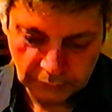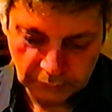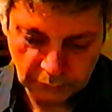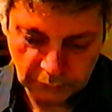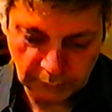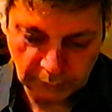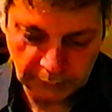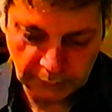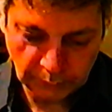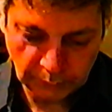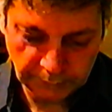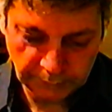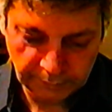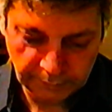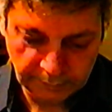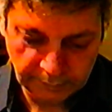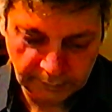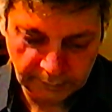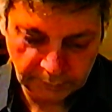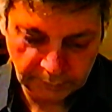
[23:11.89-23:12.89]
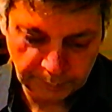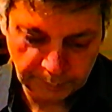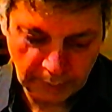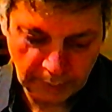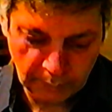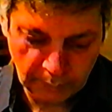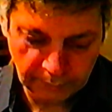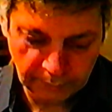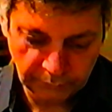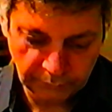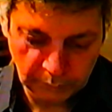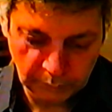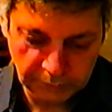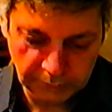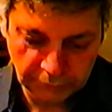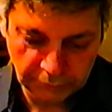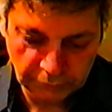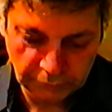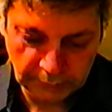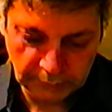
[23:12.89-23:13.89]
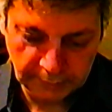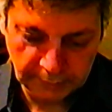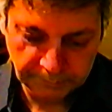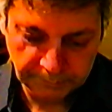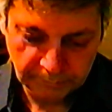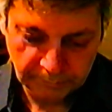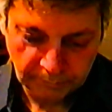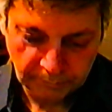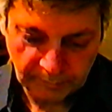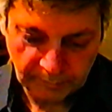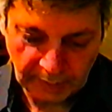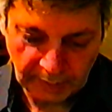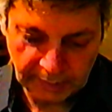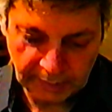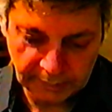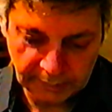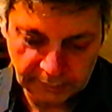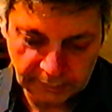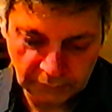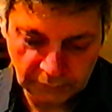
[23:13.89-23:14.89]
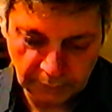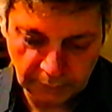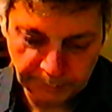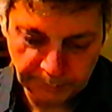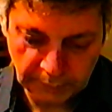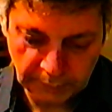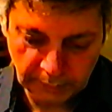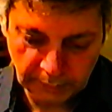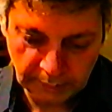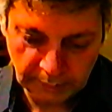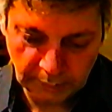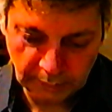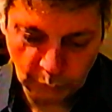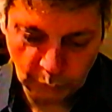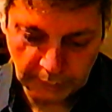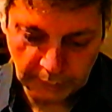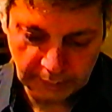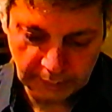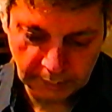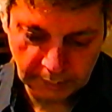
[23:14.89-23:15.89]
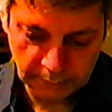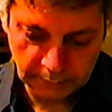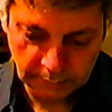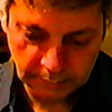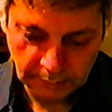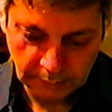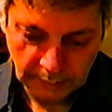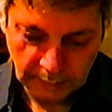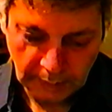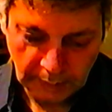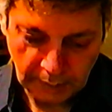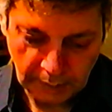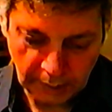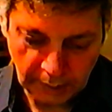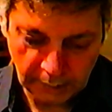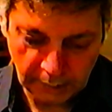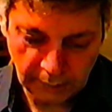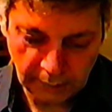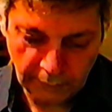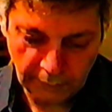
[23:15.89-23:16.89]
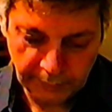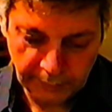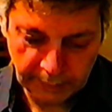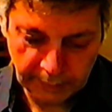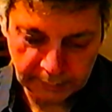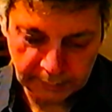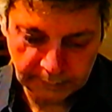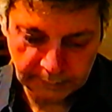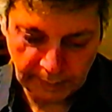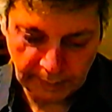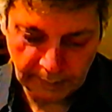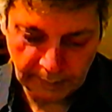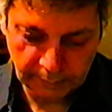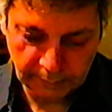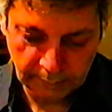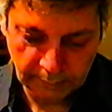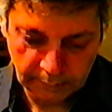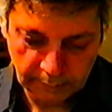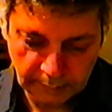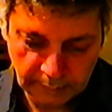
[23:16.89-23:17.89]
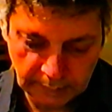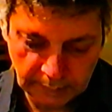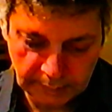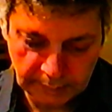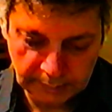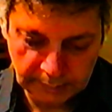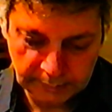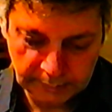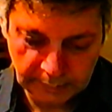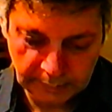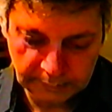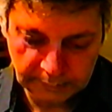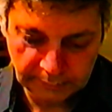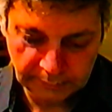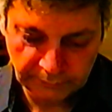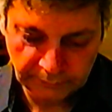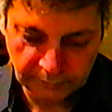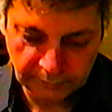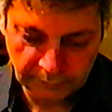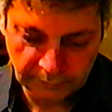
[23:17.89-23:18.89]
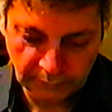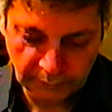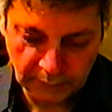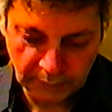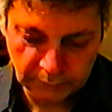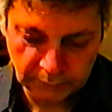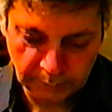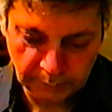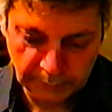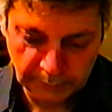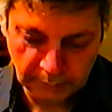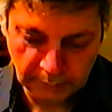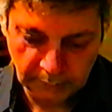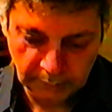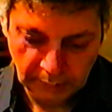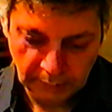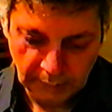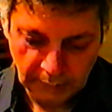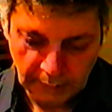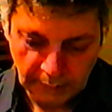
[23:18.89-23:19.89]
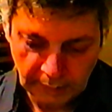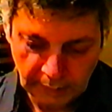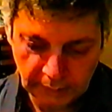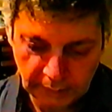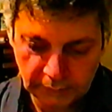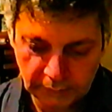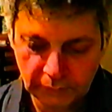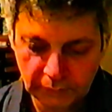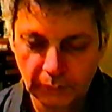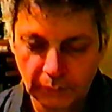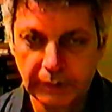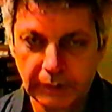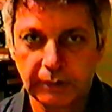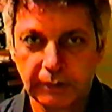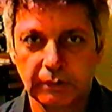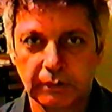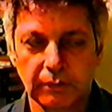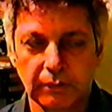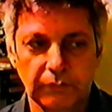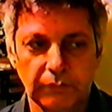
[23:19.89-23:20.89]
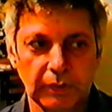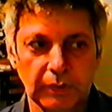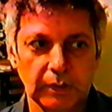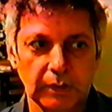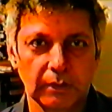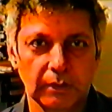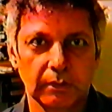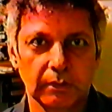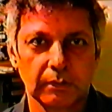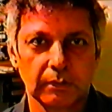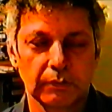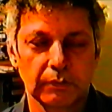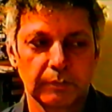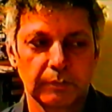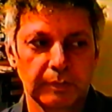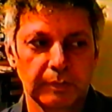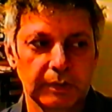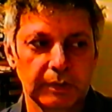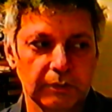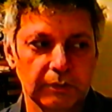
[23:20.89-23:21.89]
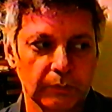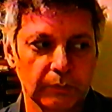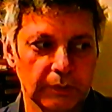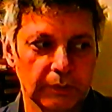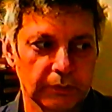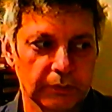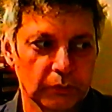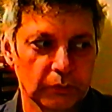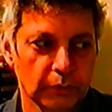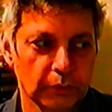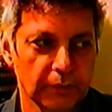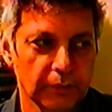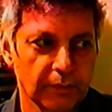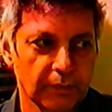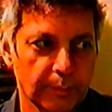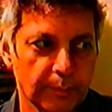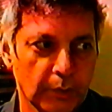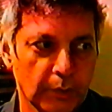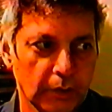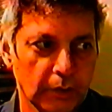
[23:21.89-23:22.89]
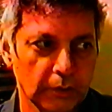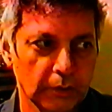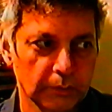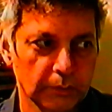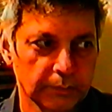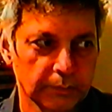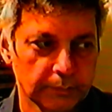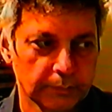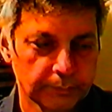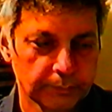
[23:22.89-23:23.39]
So he uses his power foolishly and is temporarily weakened, allowing attack unless he is vulnerable, and so he is defeated. And this is the story of Apollo.